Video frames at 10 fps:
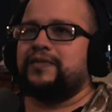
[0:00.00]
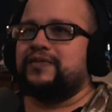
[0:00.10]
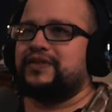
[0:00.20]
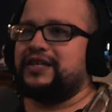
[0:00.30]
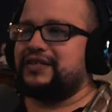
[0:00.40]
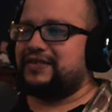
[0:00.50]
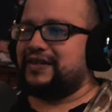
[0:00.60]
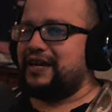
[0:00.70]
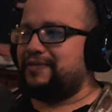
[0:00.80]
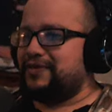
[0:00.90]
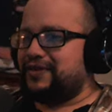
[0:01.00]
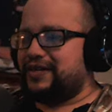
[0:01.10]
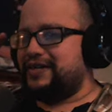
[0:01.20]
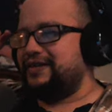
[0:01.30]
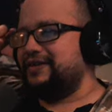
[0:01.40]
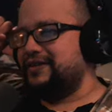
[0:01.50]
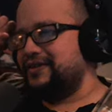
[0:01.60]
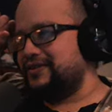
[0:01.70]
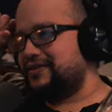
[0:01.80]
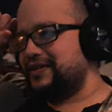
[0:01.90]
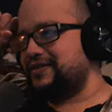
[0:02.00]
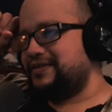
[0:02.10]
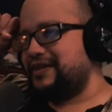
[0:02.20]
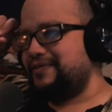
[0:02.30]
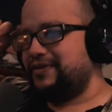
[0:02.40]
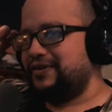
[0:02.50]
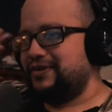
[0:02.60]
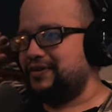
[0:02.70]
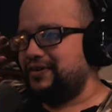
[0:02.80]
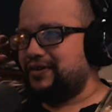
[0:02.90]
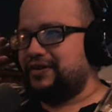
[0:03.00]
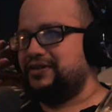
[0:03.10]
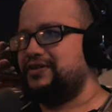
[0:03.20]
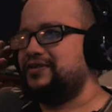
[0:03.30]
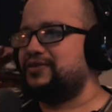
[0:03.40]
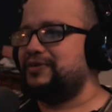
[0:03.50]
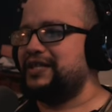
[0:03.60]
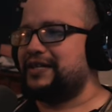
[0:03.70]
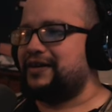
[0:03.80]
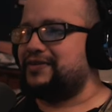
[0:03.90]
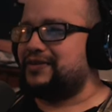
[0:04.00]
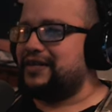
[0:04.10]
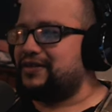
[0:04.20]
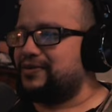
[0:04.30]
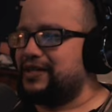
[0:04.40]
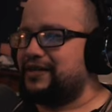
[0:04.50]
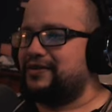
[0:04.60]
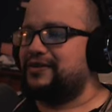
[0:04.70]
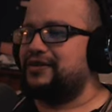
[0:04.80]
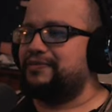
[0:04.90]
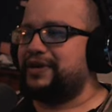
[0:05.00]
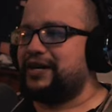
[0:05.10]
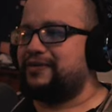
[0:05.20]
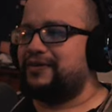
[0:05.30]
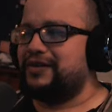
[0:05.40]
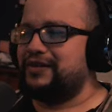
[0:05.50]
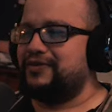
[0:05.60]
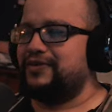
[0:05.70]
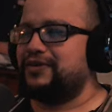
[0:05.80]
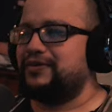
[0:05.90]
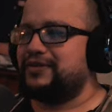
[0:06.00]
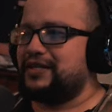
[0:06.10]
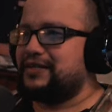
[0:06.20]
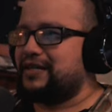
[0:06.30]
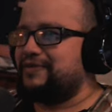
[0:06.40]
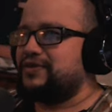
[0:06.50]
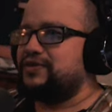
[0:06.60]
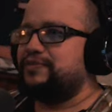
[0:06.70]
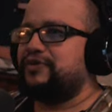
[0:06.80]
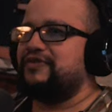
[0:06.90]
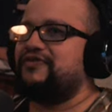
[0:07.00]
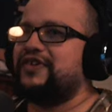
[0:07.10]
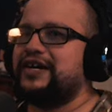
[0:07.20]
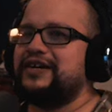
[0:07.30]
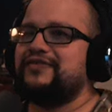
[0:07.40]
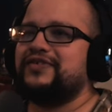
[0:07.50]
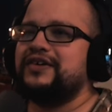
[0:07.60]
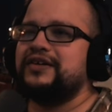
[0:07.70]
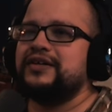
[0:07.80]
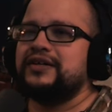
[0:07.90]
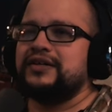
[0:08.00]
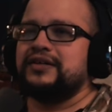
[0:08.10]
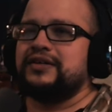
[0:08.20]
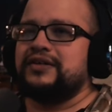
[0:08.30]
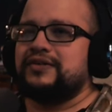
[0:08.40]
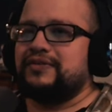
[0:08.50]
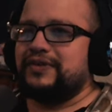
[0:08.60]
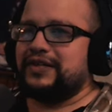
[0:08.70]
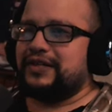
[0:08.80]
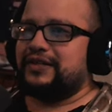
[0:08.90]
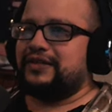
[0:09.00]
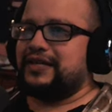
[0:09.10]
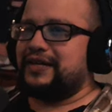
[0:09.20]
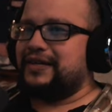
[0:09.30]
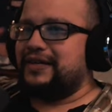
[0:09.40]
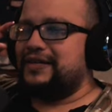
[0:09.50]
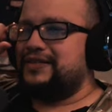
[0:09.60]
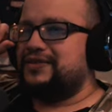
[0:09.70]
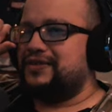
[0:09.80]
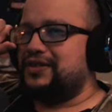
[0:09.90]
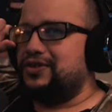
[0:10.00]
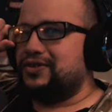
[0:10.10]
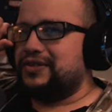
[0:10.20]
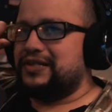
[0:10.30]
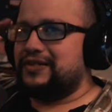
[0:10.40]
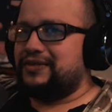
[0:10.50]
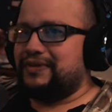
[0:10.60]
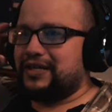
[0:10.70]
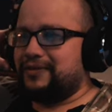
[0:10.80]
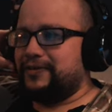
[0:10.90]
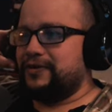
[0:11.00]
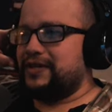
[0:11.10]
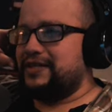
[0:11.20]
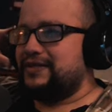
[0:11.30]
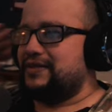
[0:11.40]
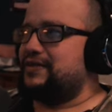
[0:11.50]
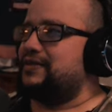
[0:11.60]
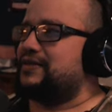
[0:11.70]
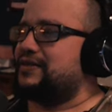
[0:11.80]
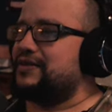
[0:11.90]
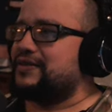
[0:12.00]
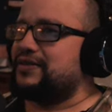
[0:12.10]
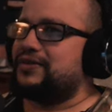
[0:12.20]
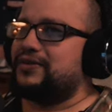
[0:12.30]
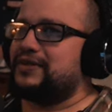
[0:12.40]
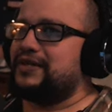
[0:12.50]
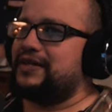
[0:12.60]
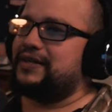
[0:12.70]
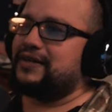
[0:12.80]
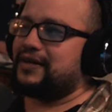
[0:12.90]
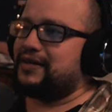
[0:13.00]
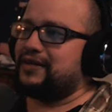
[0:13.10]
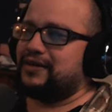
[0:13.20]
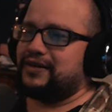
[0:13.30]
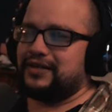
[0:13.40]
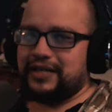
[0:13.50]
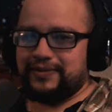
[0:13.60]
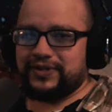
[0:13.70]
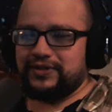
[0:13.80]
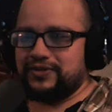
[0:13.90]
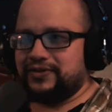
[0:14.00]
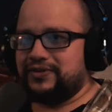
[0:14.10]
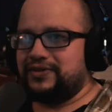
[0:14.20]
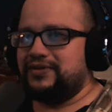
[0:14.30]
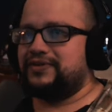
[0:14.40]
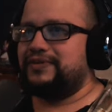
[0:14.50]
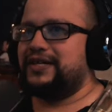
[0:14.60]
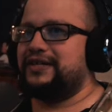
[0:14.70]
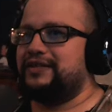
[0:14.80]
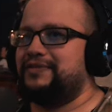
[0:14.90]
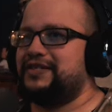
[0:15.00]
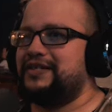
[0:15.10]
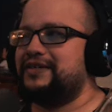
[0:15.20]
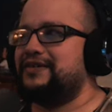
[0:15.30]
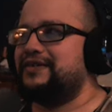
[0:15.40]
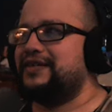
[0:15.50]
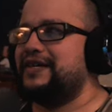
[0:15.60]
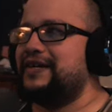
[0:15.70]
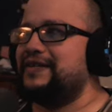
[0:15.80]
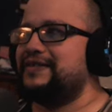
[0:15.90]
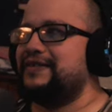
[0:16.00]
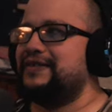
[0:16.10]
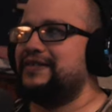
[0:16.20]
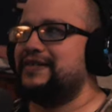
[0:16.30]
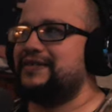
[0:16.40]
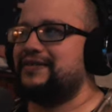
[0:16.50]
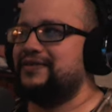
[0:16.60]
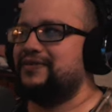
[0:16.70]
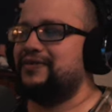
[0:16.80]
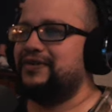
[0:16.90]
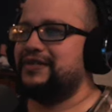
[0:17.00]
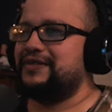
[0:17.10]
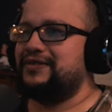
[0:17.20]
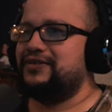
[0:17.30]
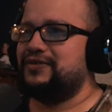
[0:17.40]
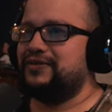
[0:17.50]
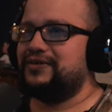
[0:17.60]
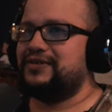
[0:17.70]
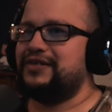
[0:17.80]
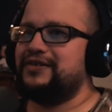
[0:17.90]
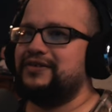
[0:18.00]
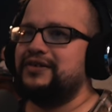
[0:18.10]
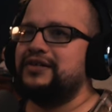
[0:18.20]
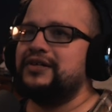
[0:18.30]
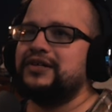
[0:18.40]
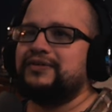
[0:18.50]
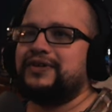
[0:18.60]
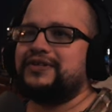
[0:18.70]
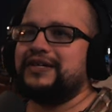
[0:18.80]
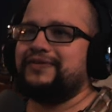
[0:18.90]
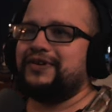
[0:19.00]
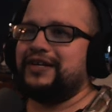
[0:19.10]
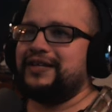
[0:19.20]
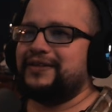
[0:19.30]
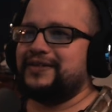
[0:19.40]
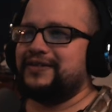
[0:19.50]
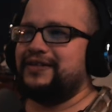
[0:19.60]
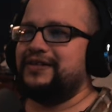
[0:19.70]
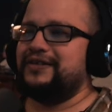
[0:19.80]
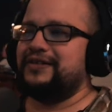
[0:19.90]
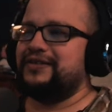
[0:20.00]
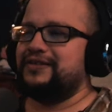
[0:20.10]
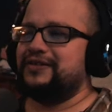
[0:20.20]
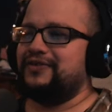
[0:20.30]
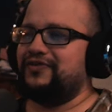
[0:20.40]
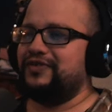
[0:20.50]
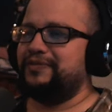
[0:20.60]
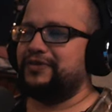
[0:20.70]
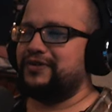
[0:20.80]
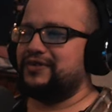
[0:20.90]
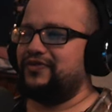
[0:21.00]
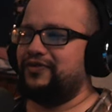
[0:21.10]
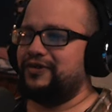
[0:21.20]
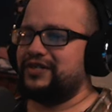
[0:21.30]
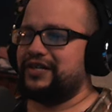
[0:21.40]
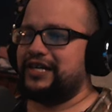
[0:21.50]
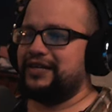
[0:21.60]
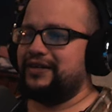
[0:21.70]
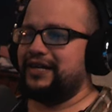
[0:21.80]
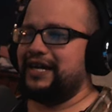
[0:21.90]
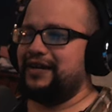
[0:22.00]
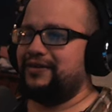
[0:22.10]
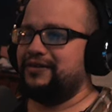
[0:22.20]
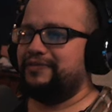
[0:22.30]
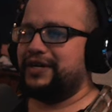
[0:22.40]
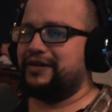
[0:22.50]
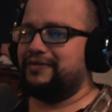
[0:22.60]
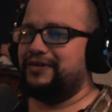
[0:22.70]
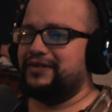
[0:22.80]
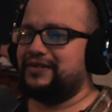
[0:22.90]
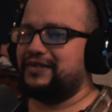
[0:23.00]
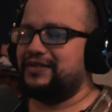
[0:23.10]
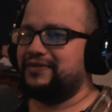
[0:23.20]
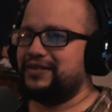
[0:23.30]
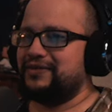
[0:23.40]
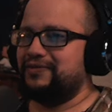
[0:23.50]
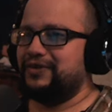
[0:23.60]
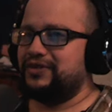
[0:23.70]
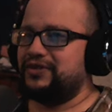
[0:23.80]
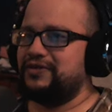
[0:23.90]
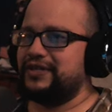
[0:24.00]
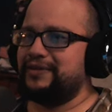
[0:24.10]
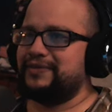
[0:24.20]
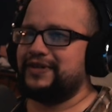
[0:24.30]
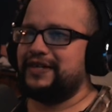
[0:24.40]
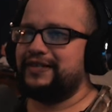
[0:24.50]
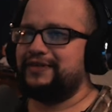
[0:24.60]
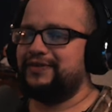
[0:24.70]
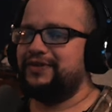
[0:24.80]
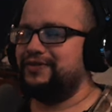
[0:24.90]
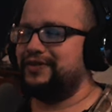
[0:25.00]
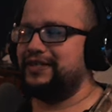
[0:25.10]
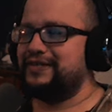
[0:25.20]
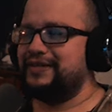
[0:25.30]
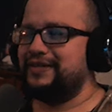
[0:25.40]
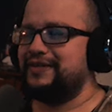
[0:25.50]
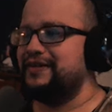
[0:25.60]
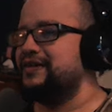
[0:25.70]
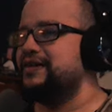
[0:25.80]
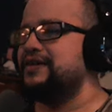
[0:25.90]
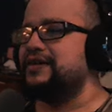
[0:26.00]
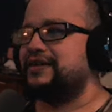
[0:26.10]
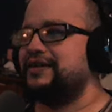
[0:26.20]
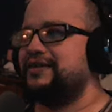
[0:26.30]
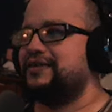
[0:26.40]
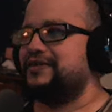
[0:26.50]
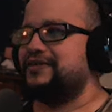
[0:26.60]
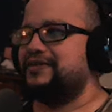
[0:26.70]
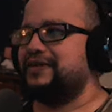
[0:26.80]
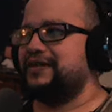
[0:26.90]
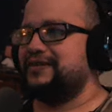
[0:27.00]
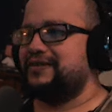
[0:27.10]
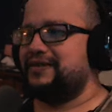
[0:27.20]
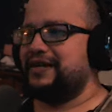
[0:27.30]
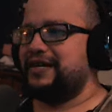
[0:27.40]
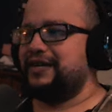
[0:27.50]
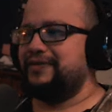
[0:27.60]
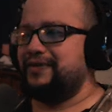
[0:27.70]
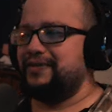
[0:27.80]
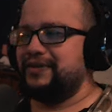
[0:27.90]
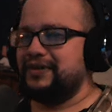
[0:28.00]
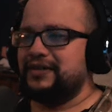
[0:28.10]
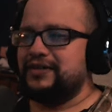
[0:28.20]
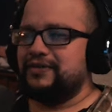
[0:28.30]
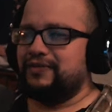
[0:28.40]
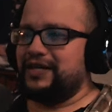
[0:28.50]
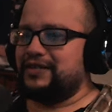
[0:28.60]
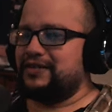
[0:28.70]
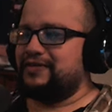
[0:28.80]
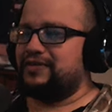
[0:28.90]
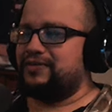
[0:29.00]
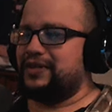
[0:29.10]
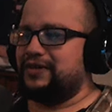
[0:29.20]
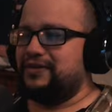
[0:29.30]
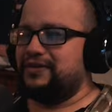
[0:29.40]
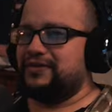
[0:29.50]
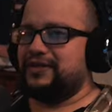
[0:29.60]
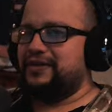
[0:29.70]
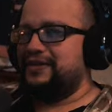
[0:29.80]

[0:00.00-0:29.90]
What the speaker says: The Saber then, single Saber, under 3000 at 2900 power here with a cooldown time of 2.5. We then get into the usual stuff. So we got the Vulcans, this stuns in 13 on non-damage control suits. We have the machine cannons in the chest, or at least on the shoulders here. We also have a grenade launcher here. This is a full burst, 4-shot, 800 power situation where 2 taps on anything with no DC can also get a stun out of it. Range of 300.